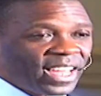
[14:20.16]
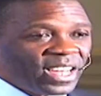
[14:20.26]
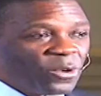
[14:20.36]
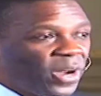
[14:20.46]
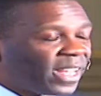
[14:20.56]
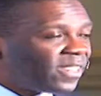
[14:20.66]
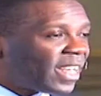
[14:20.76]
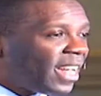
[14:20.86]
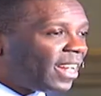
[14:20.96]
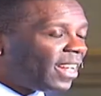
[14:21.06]
you know what I
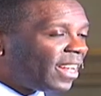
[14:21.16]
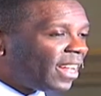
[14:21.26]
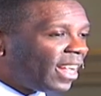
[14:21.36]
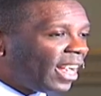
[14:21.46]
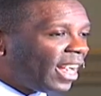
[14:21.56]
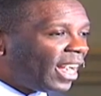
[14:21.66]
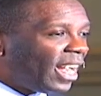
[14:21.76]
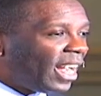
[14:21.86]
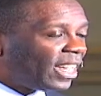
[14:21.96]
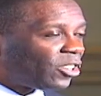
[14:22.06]
said?
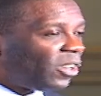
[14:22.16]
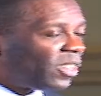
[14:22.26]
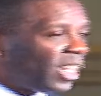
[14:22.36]
I turned to